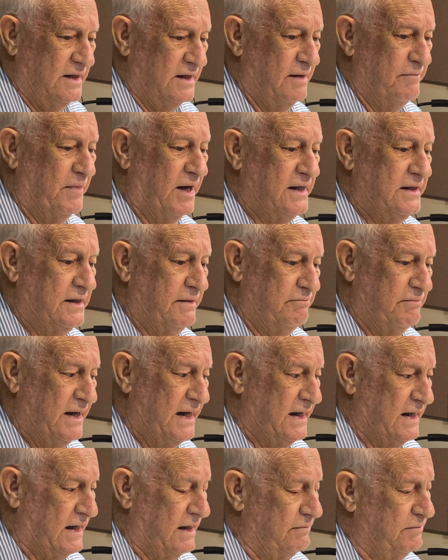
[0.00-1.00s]
might get
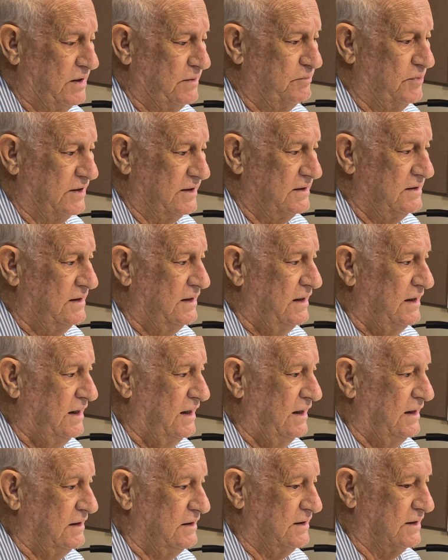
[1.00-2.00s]
mad at me, but
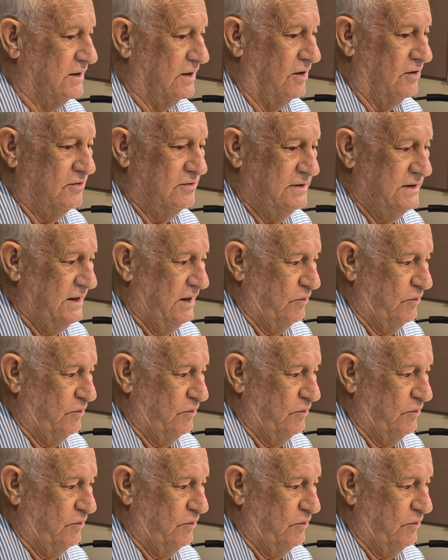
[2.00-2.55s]
you know,